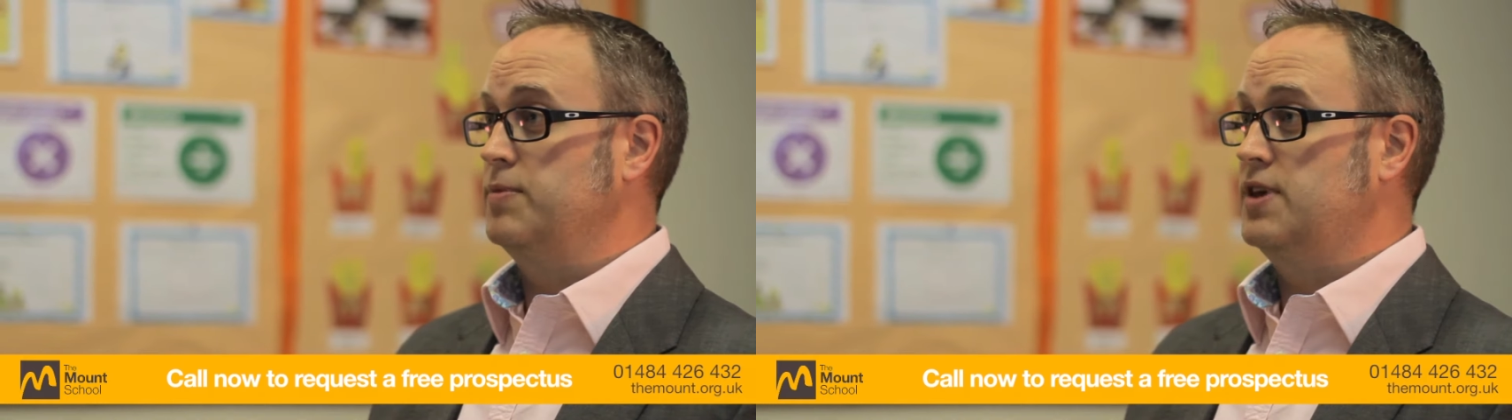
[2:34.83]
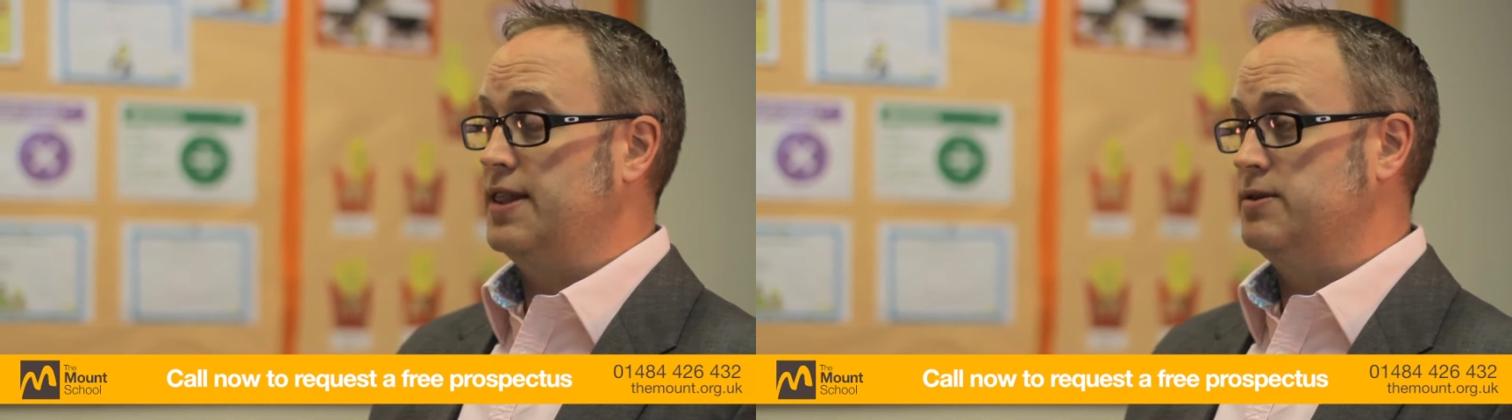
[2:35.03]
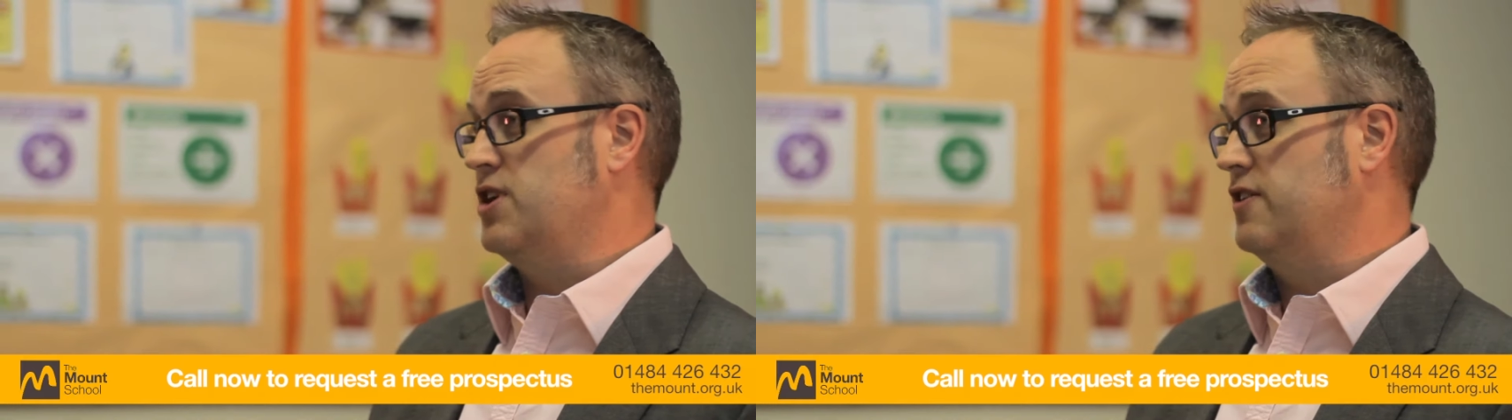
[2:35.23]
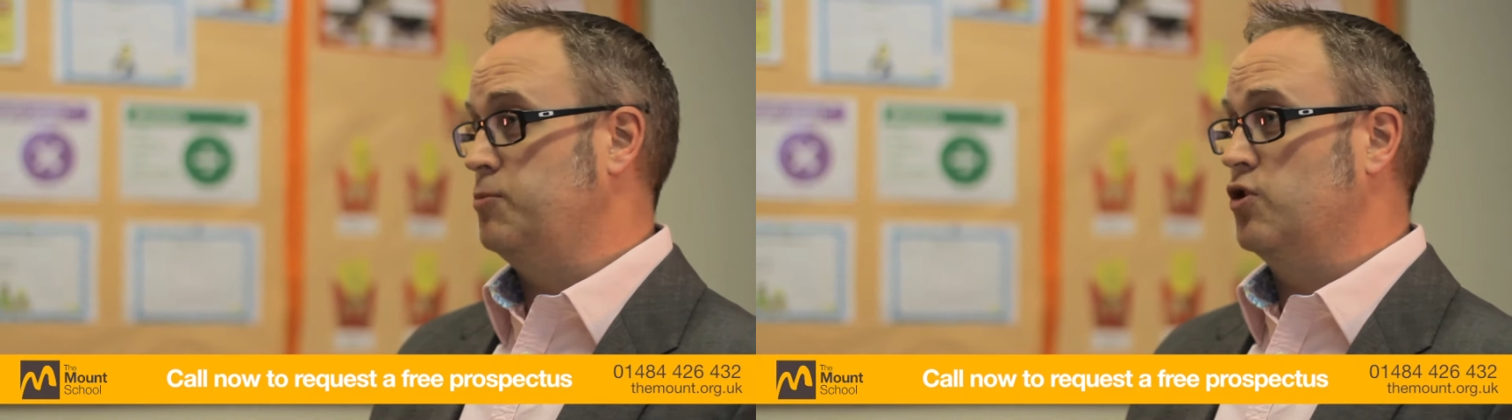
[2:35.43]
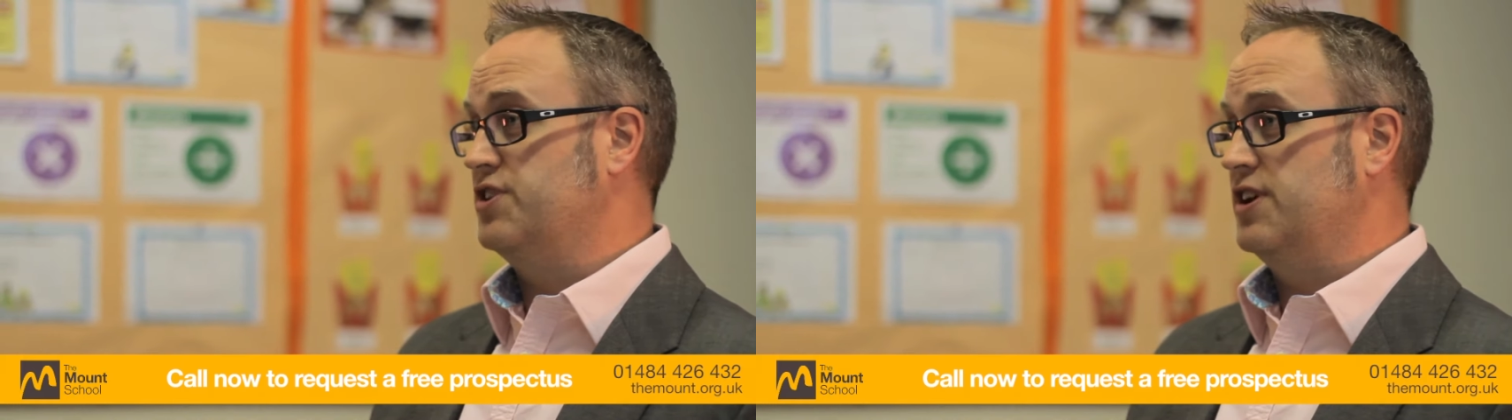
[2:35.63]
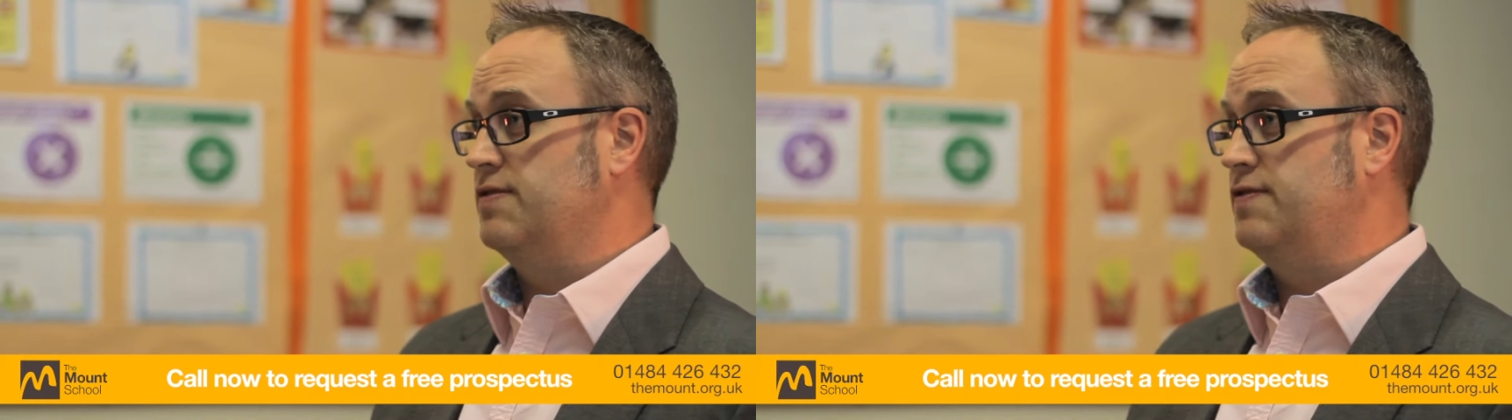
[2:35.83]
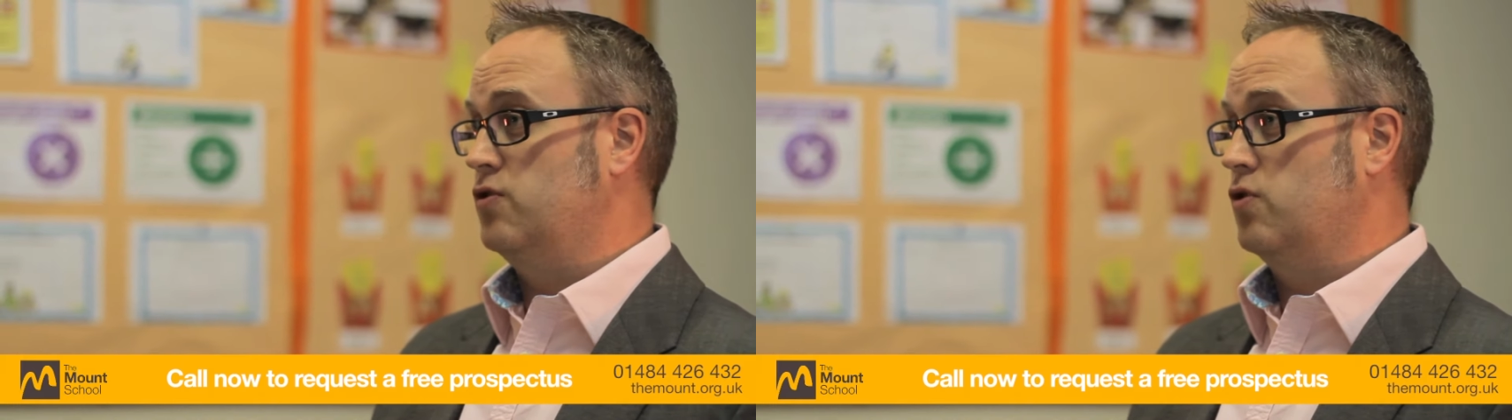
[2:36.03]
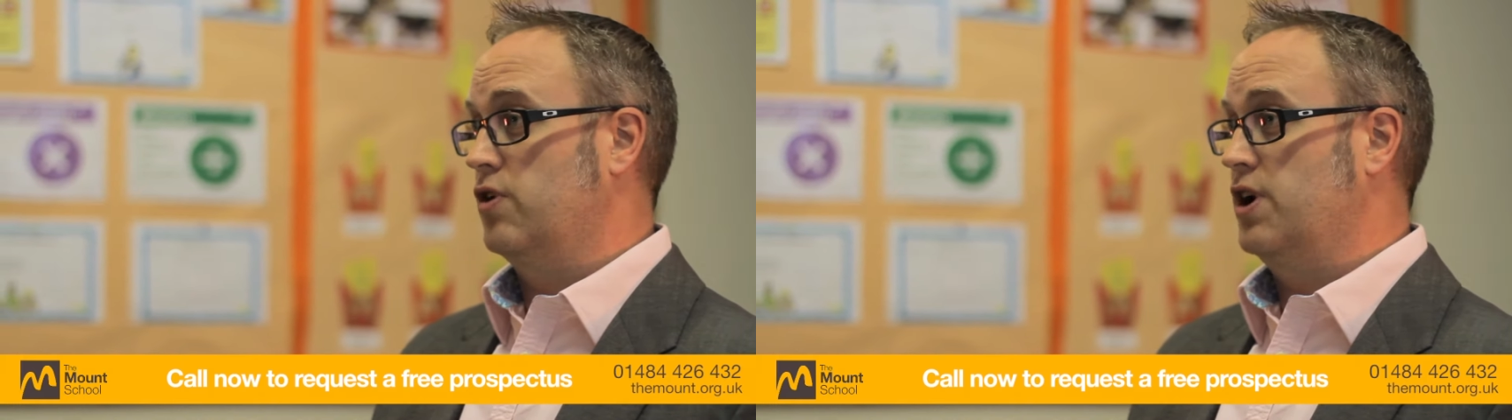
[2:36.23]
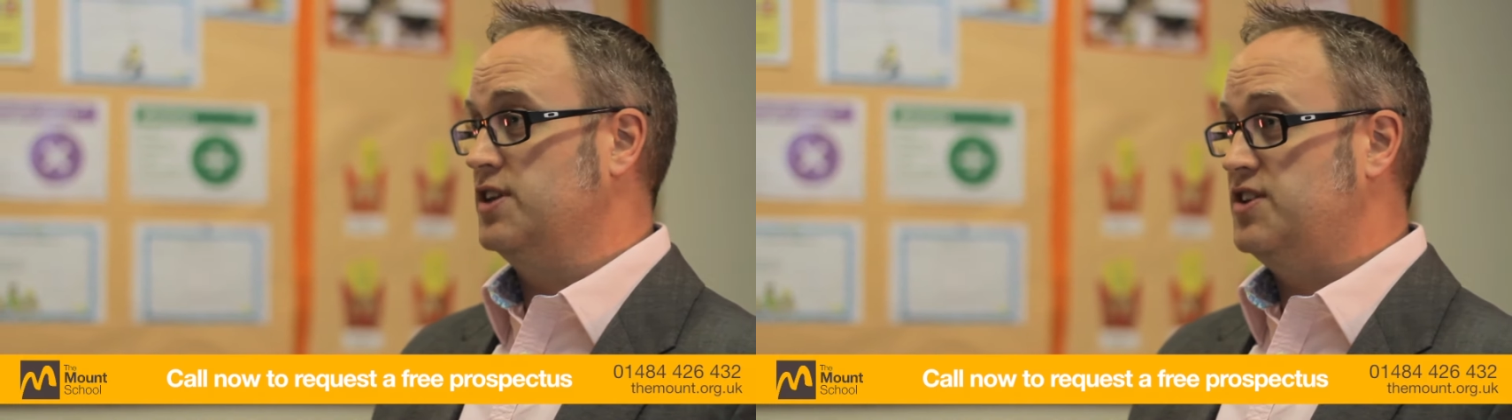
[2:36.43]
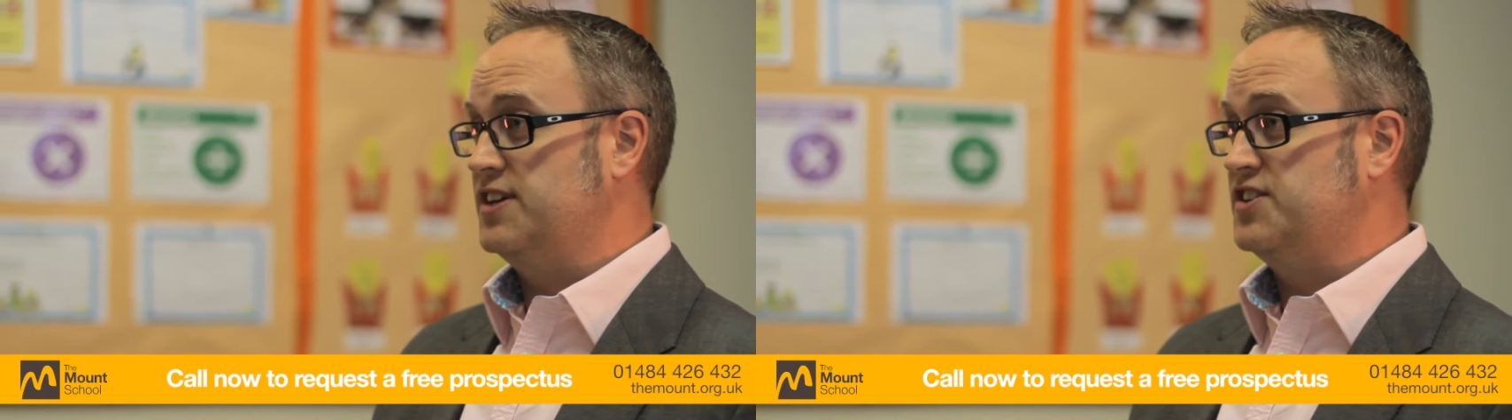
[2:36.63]
get themselves booked in for a
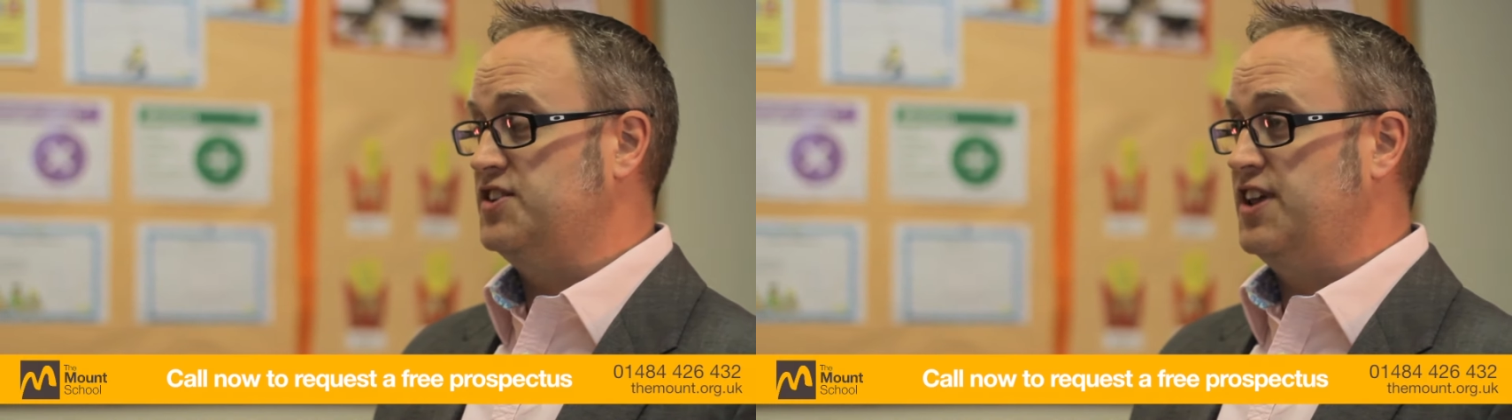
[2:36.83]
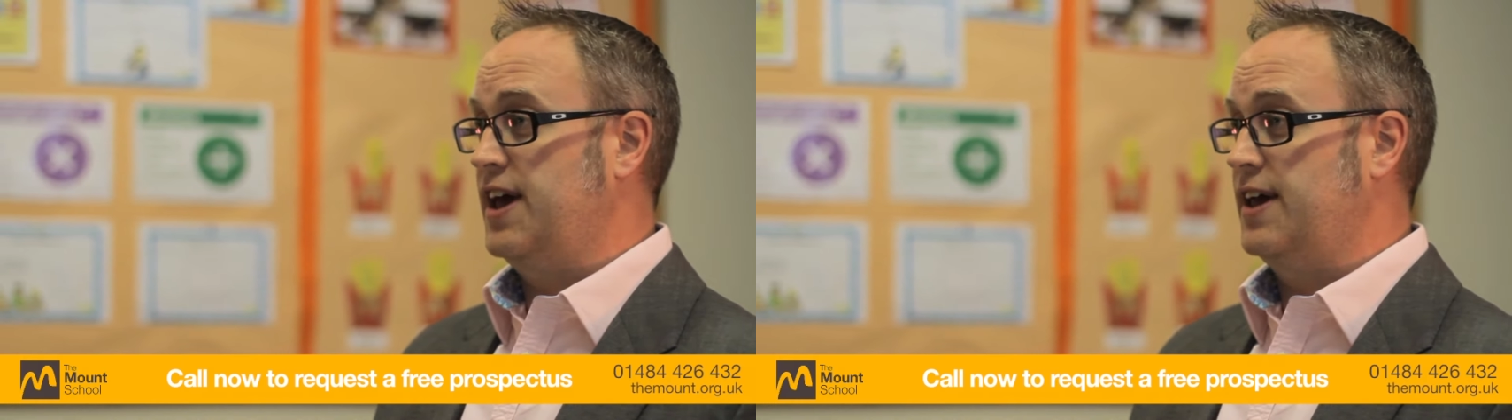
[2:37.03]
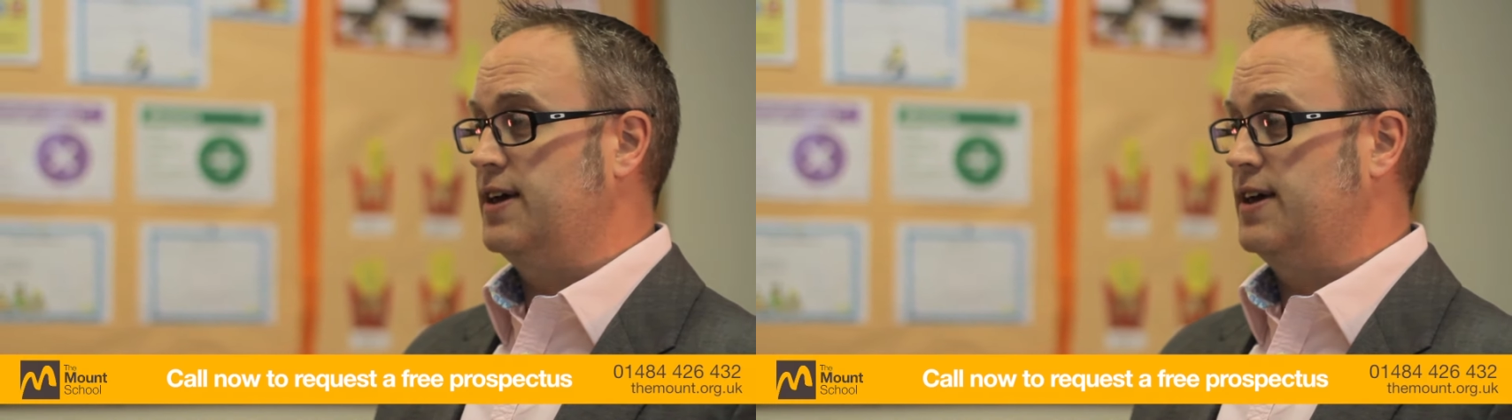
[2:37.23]
taster day.